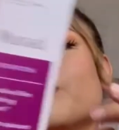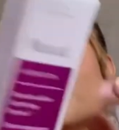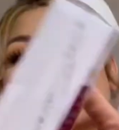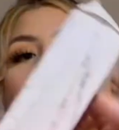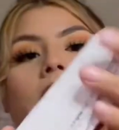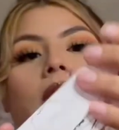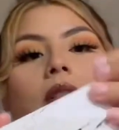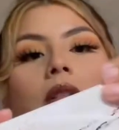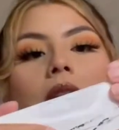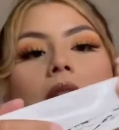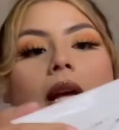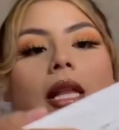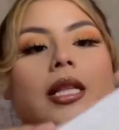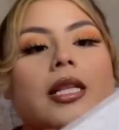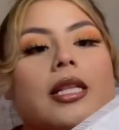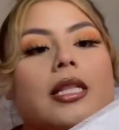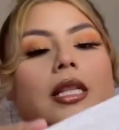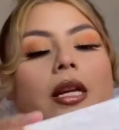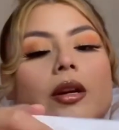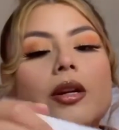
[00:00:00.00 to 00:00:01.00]
So yeah, this
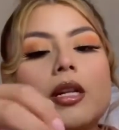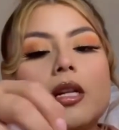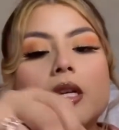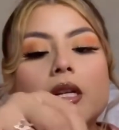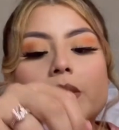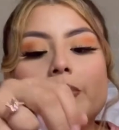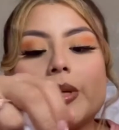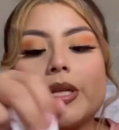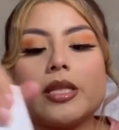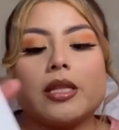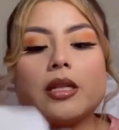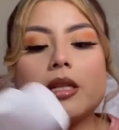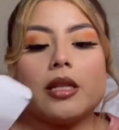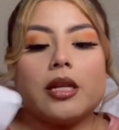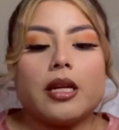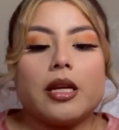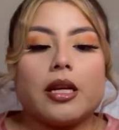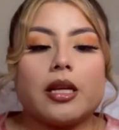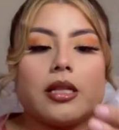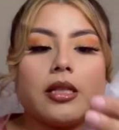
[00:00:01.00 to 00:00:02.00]
is how it looks. Basically,
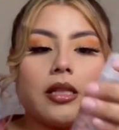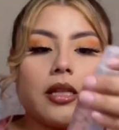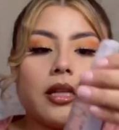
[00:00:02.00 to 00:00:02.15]
it's a